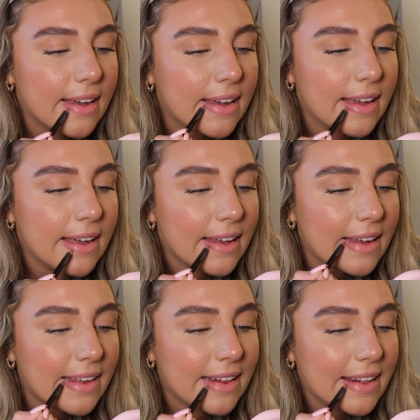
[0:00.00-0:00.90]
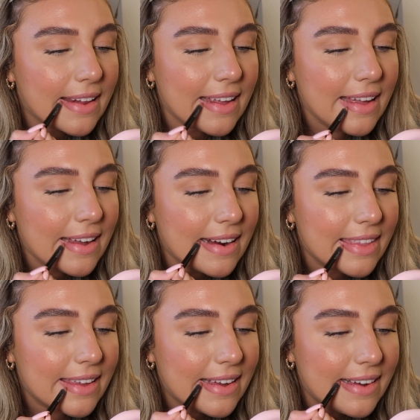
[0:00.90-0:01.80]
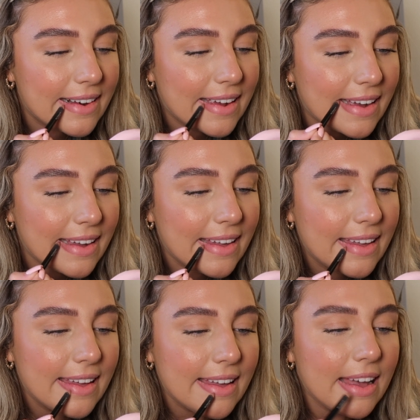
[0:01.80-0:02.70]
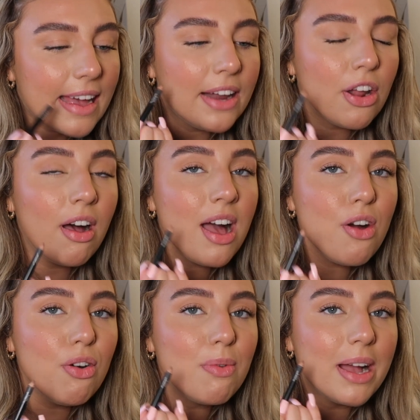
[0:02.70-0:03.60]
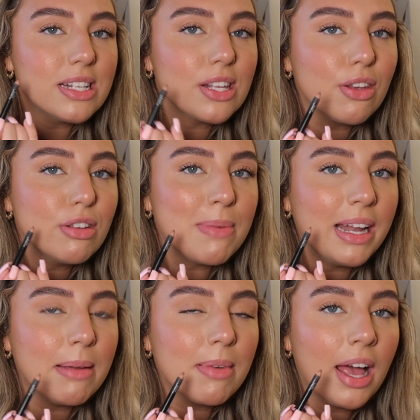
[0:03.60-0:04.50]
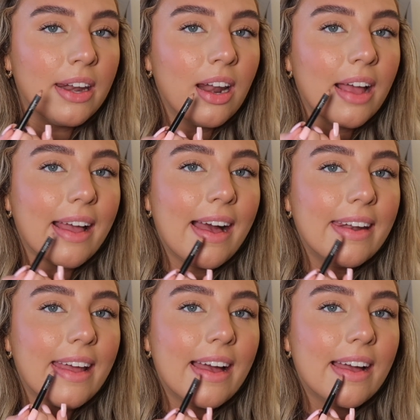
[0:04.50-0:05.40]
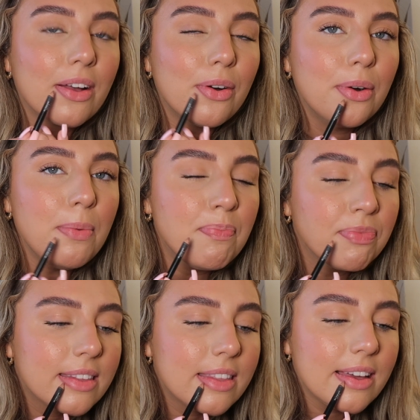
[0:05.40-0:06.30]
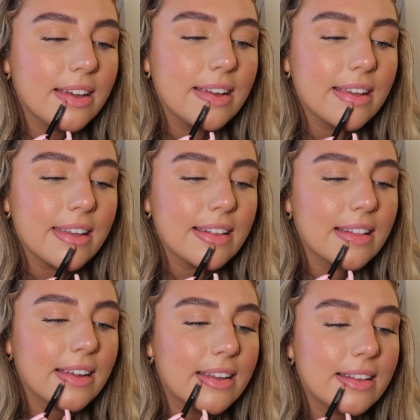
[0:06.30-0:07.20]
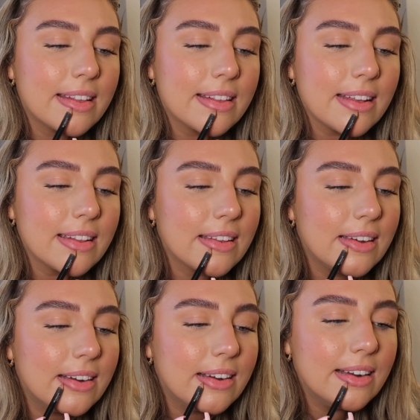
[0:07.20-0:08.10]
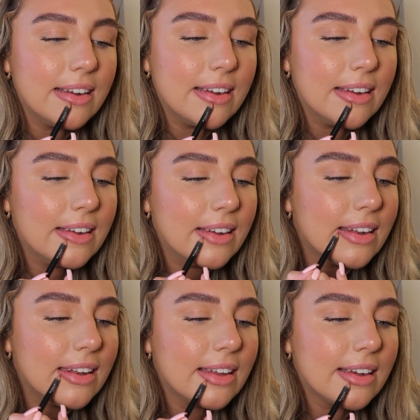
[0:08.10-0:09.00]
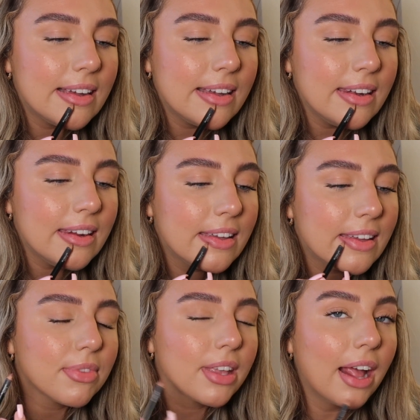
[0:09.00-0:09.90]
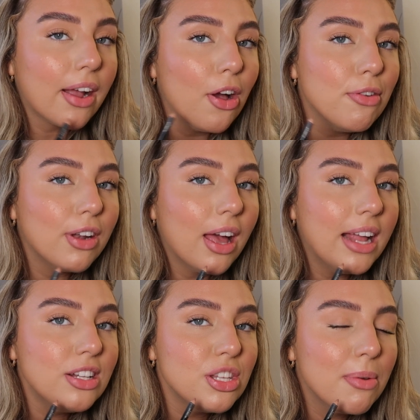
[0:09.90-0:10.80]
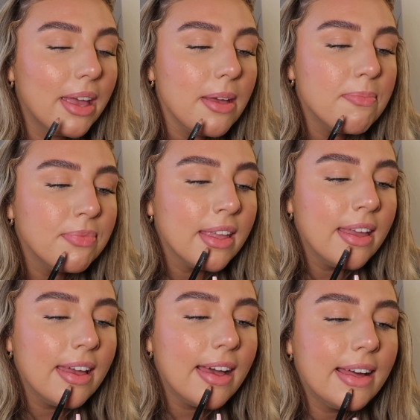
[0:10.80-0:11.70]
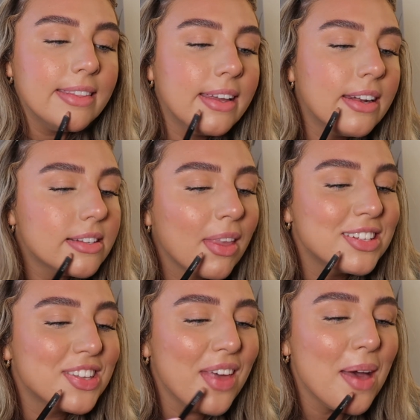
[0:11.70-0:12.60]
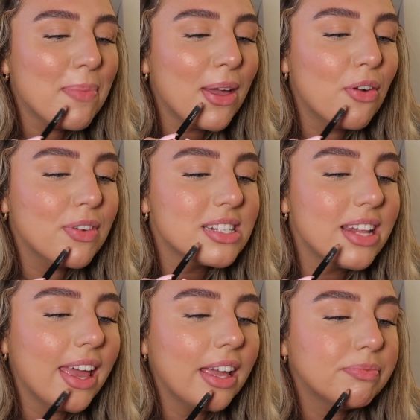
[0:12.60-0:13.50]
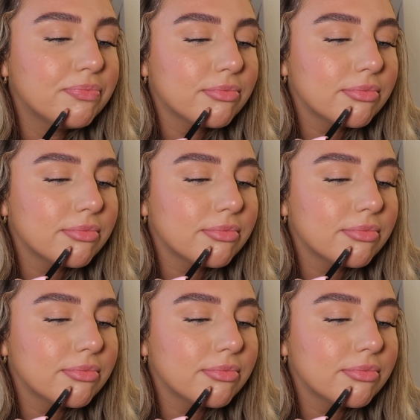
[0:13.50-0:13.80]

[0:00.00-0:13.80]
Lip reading: I honestly start around the corner, and I always use my lip liner like at an angle, so that it gets like a subtle line, like overline to it. And then so that bit obviously